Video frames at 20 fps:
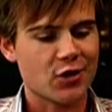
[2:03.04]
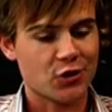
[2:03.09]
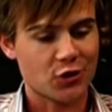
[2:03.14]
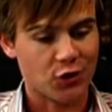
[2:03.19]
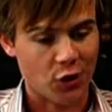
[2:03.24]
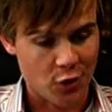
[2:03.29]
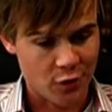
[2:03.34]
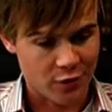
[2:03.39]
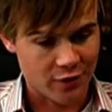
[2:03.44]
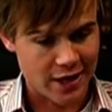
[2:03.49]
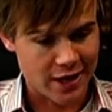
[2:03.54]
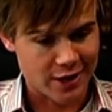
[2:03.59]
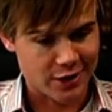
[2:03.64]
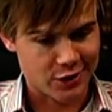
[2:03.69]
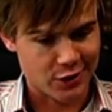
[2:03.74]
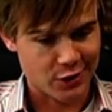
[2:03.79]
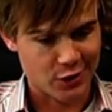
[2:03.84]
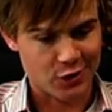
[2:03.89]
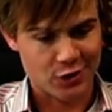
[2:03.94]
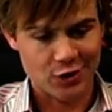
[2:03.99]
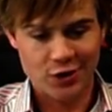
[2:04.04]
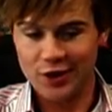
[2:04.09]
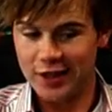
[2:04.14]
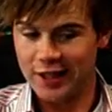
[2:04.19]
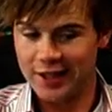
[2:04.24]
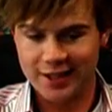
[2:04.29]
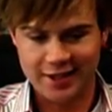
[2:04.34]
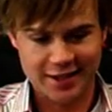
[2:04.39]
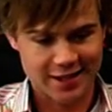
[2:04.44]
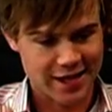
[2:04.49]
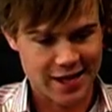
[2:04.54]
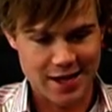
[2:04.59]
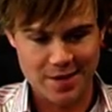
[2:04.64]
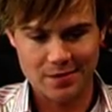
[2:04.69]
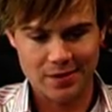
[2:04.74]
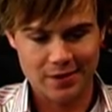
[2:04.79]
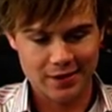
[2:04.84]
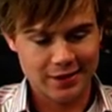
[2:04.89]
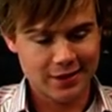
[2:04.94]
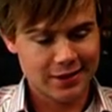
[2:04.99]
so far so good. I just
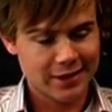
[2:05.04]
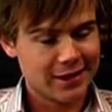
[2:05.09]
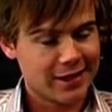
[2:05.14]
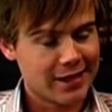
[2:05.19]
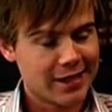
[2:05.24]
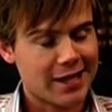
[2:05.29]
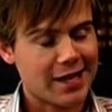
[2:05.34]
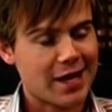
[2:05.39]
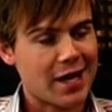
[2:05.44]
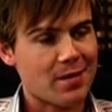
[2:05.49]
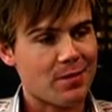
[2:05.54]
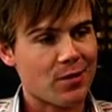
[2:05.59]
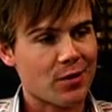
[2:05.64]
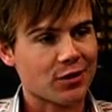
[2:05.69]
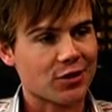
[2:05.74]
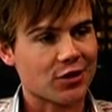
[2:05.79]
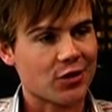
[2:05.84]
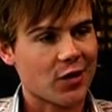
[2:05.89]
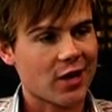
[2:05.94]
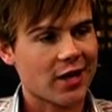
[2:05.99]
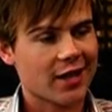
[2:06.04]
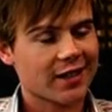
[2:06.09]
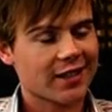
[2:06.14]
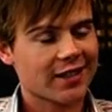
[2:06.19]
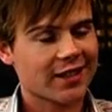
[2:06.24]
keep on trekking,